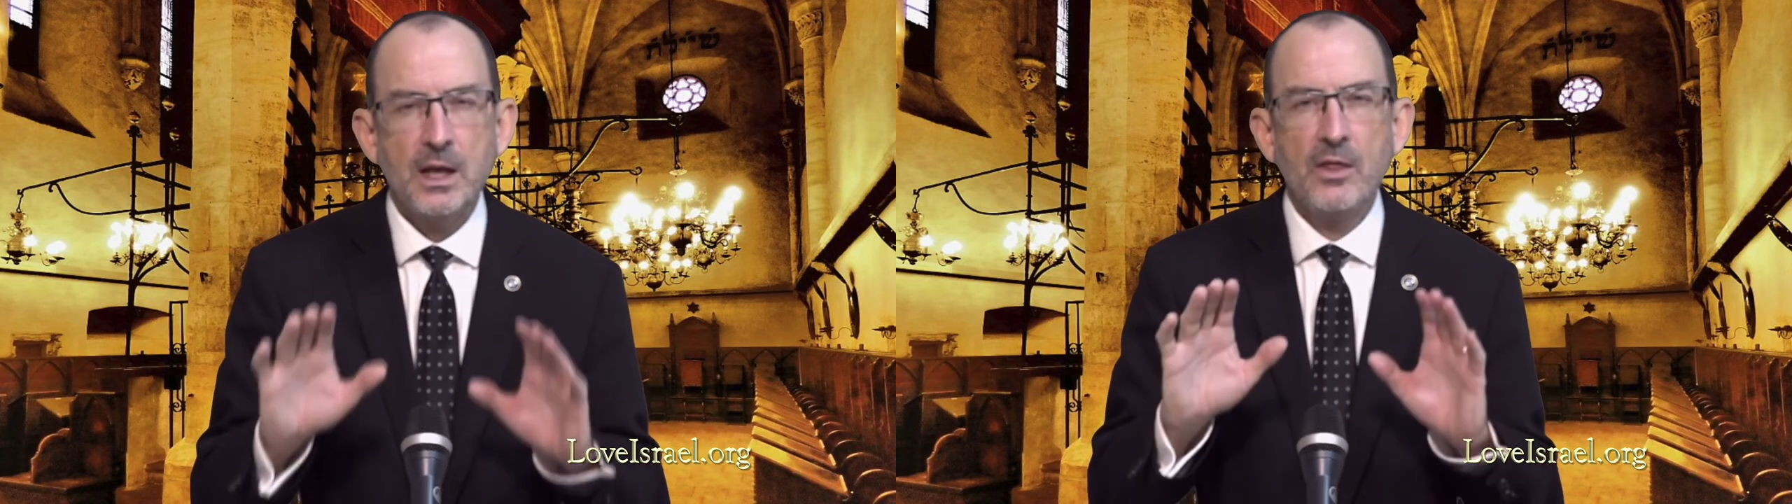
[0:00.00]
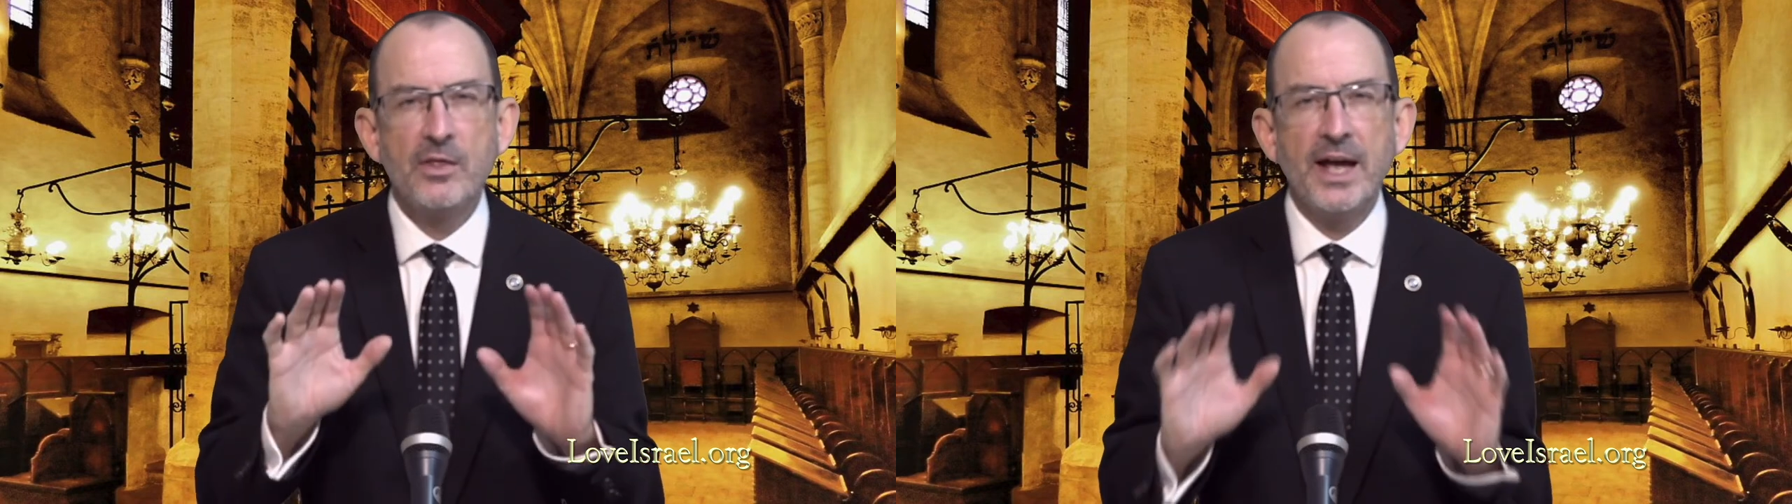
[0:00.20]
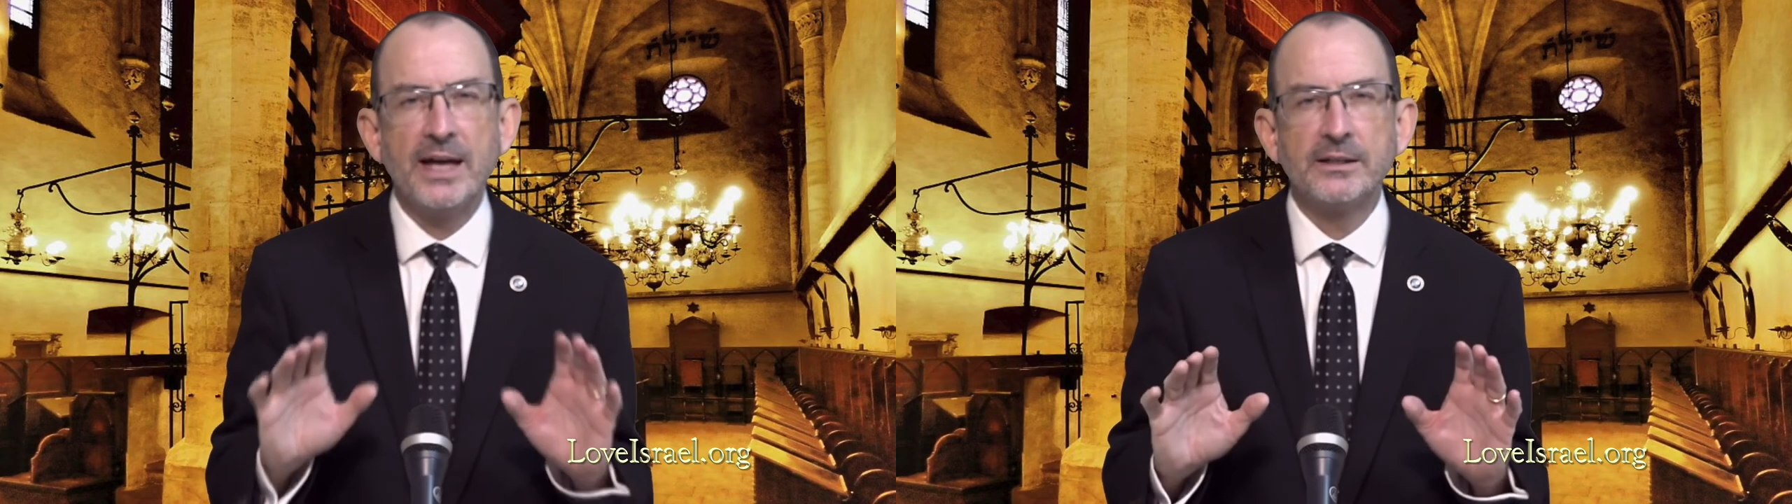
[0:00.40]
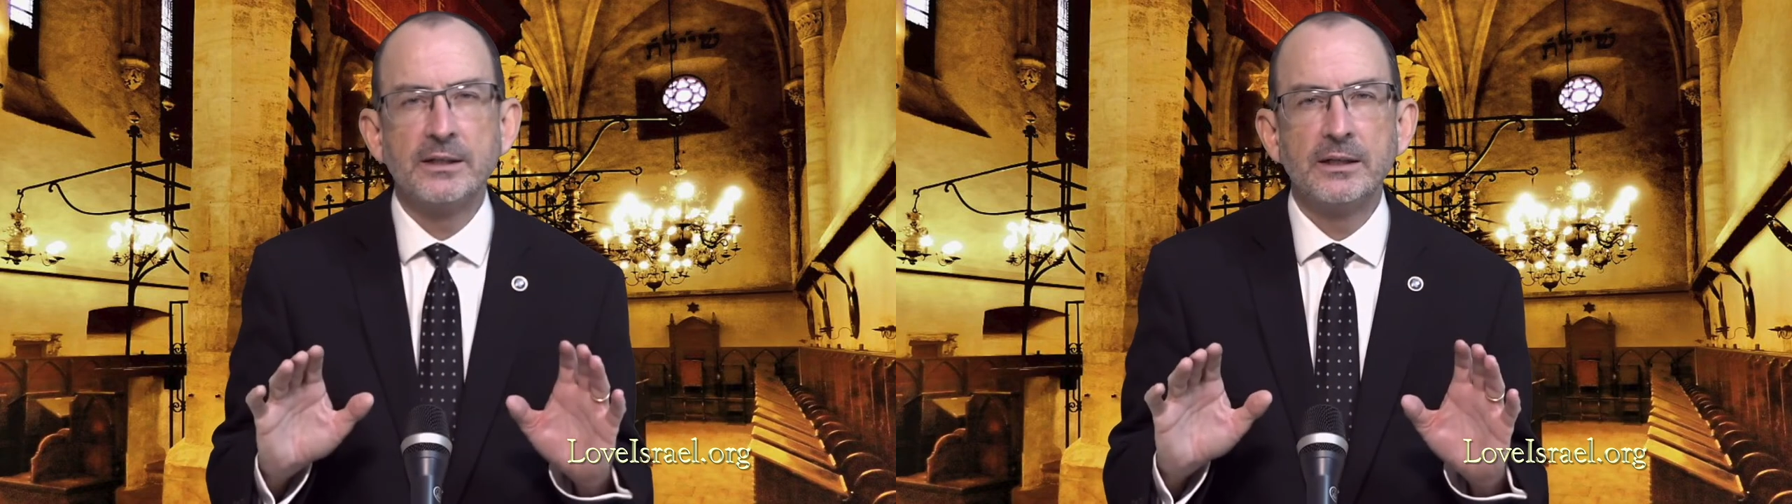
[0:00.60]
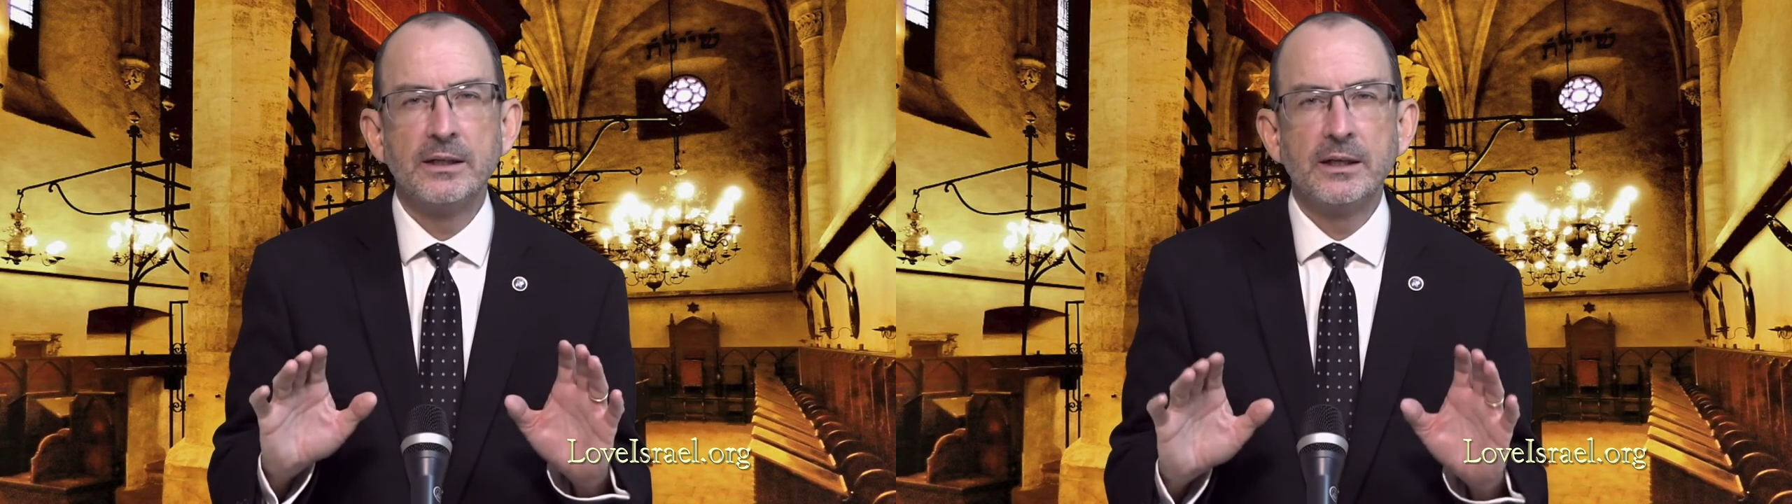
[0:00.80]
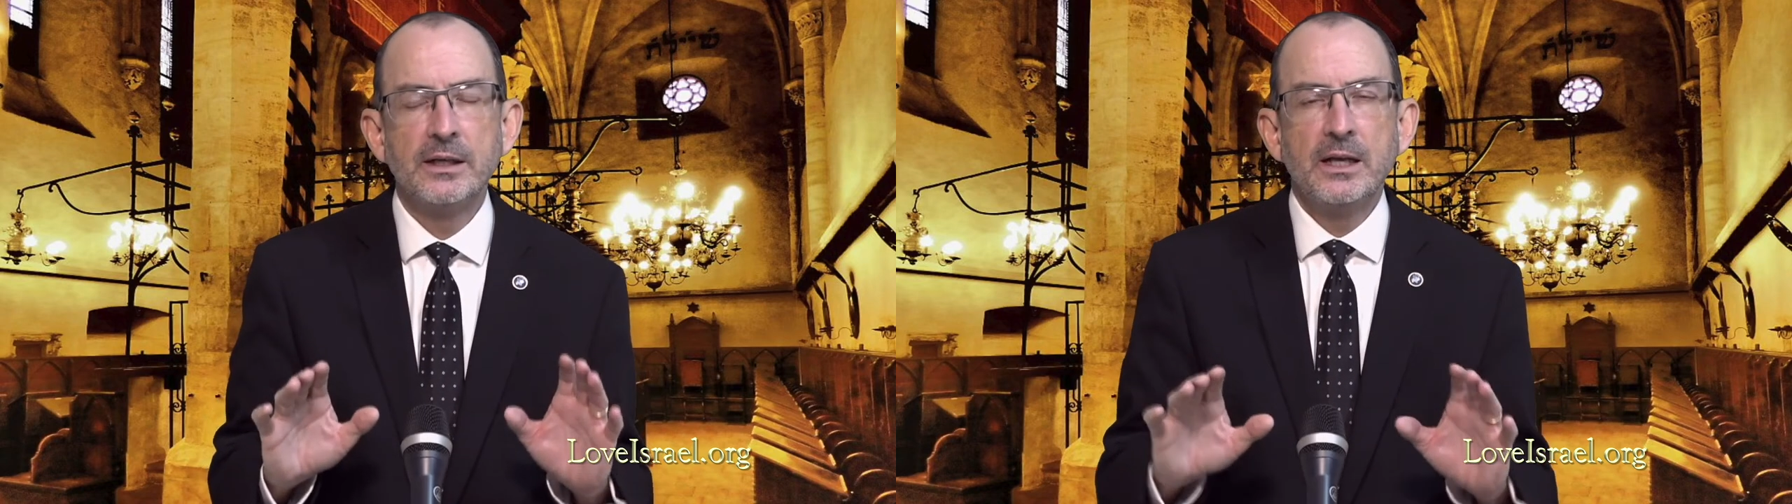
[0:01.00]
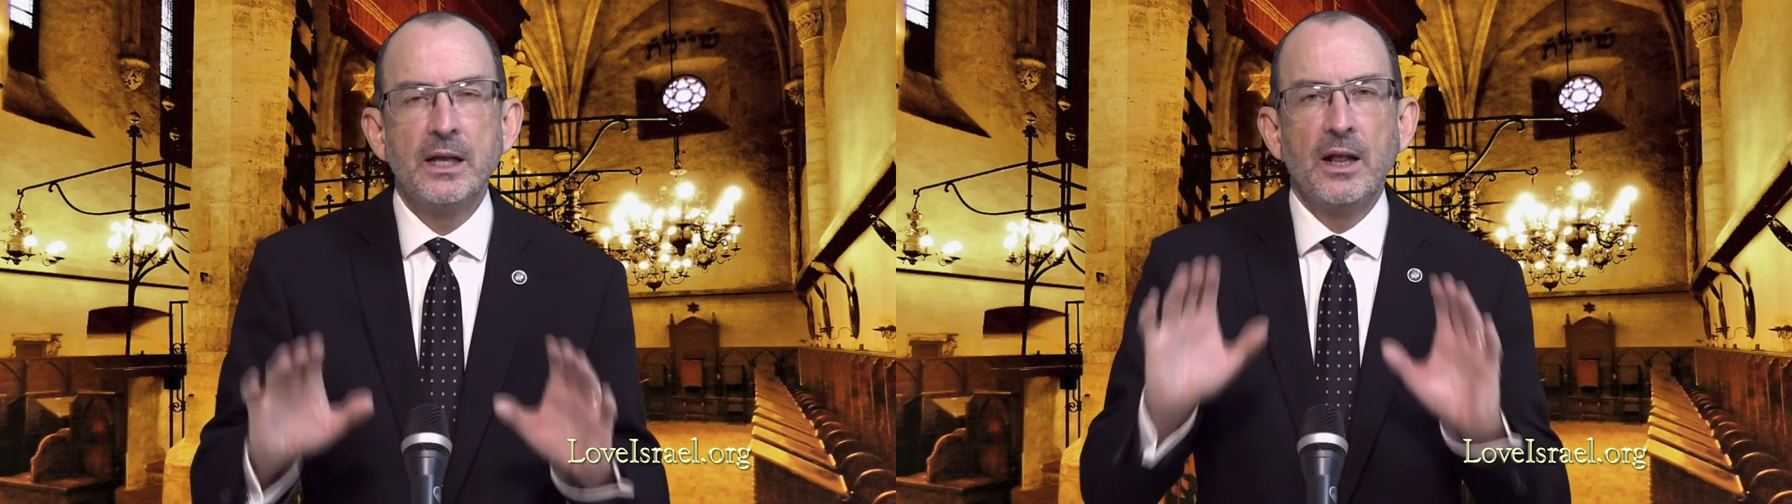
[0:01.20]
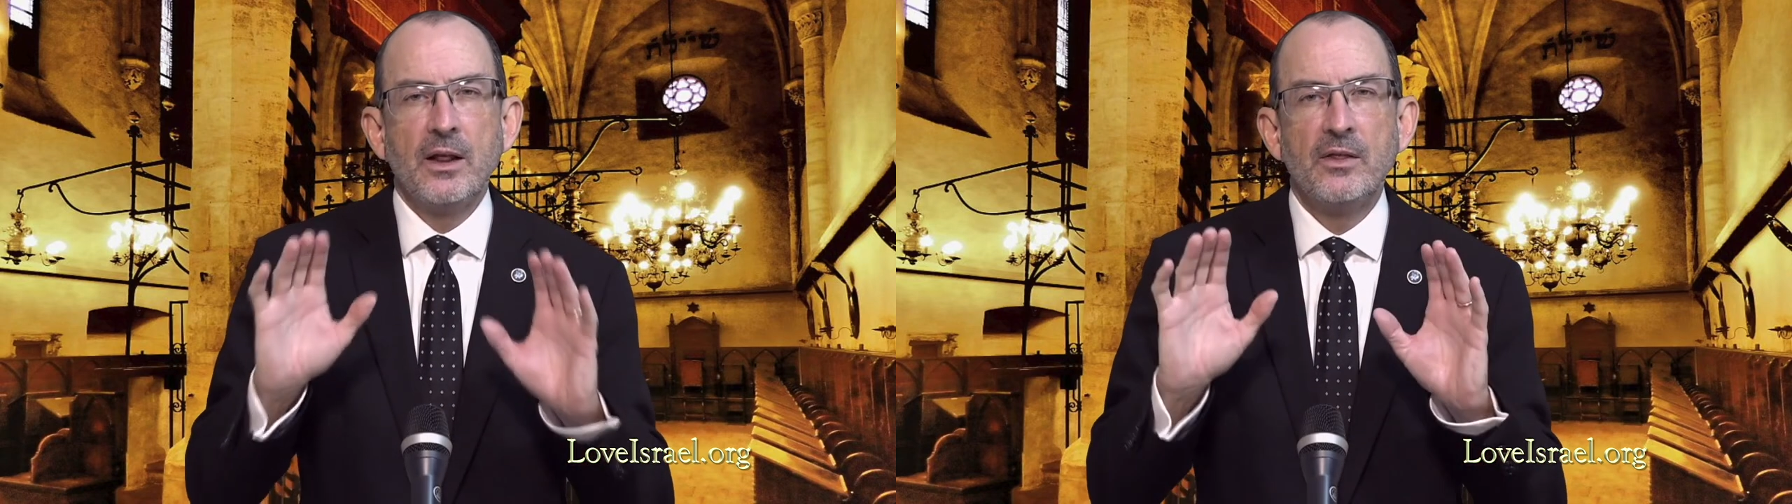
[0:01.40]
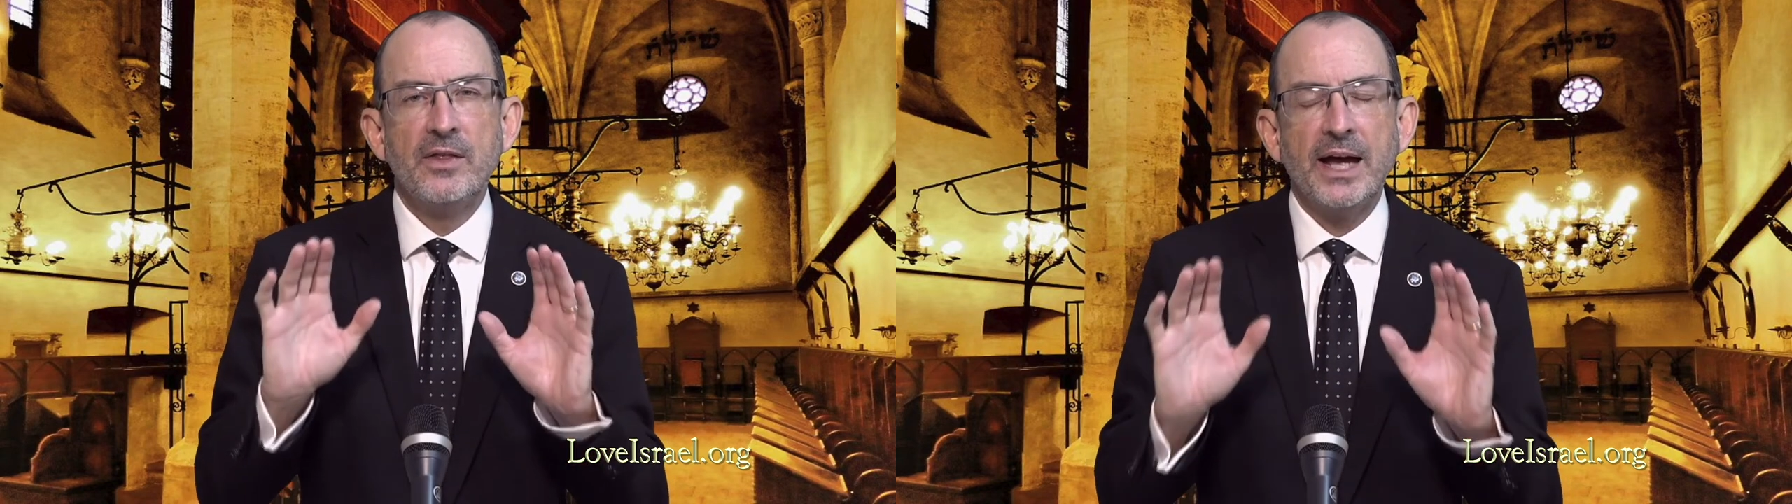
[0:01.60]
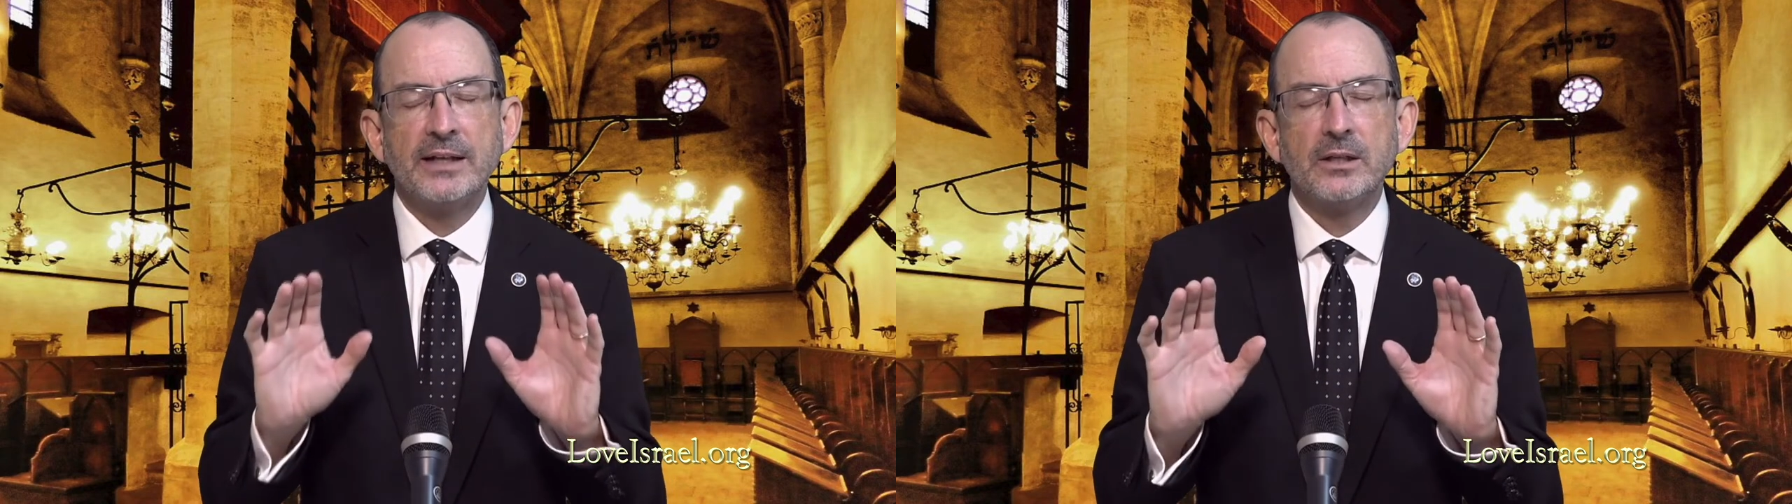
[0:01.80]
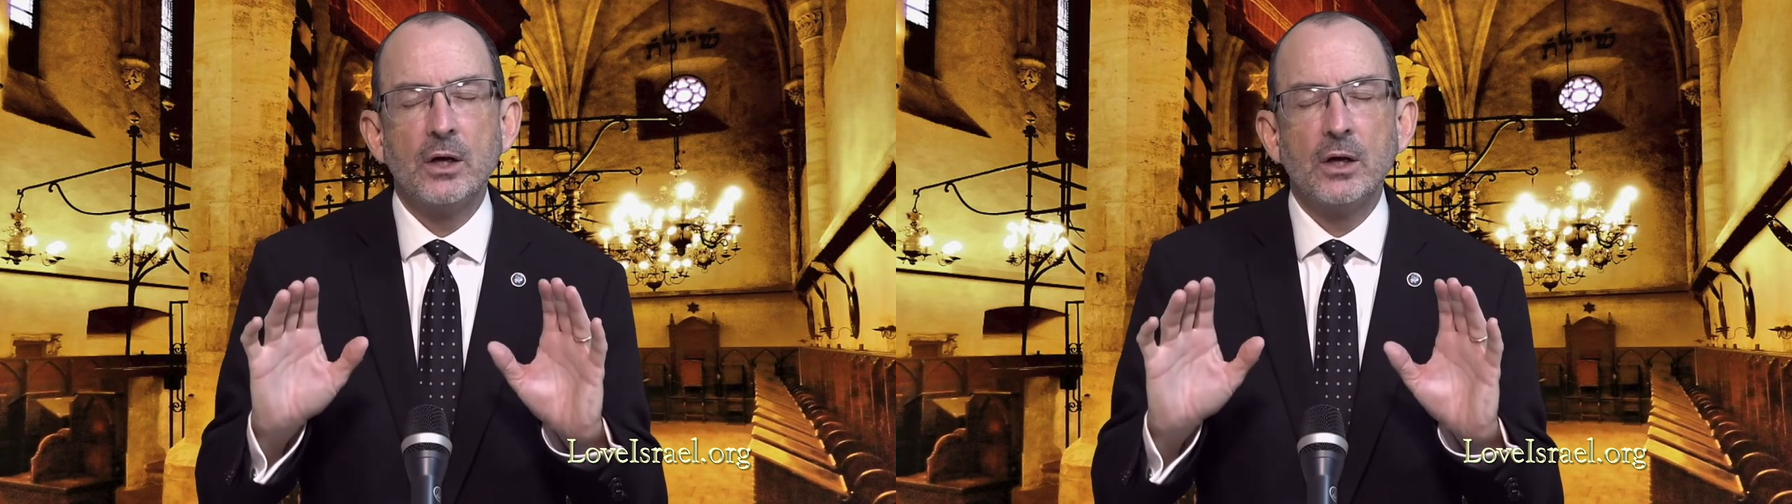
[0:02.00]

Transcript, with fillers: that that